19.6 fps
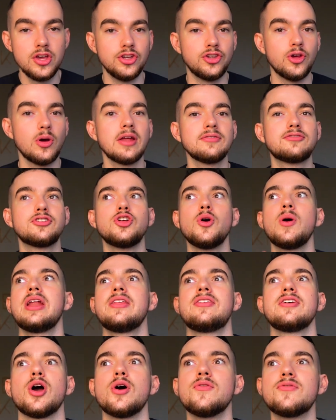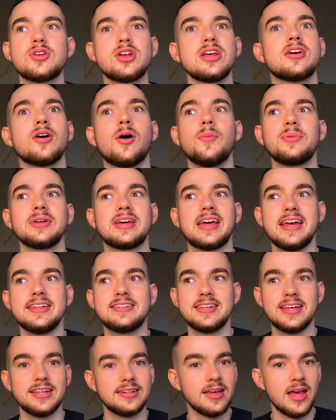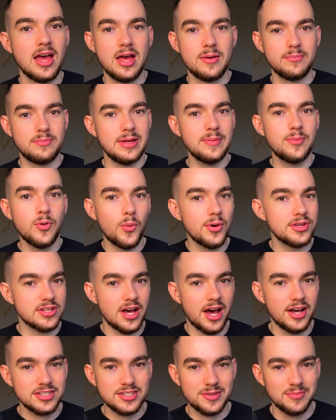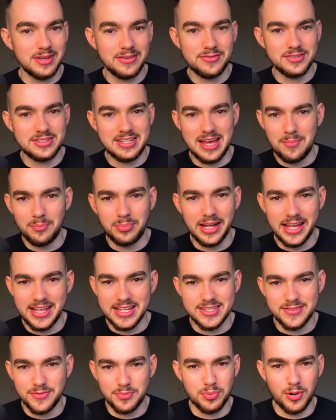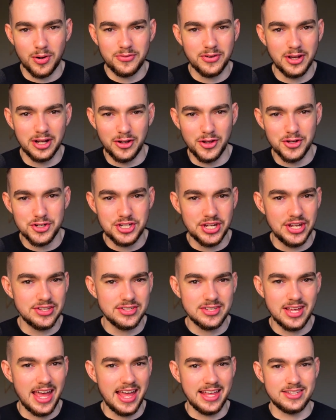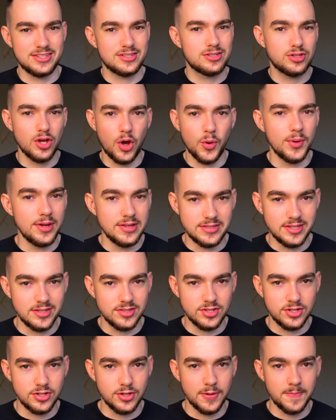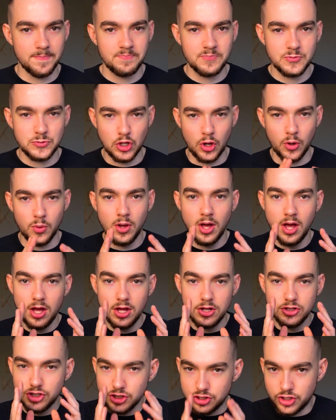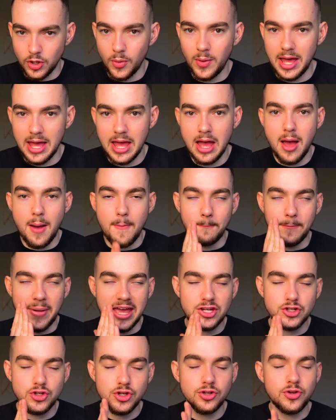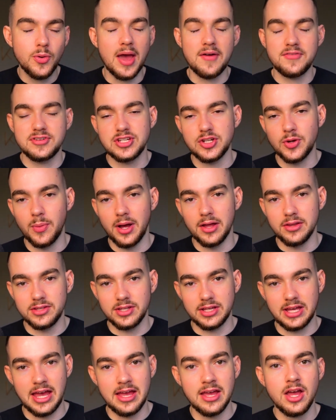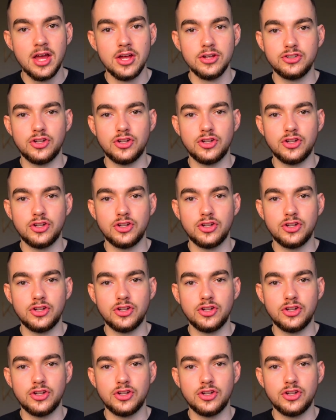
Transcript: You don't have to do anything overly complicated. People always ask me for templates for profit and loss sheets. It's so easy to do. So just do it. Make sure you do it every single month, okay?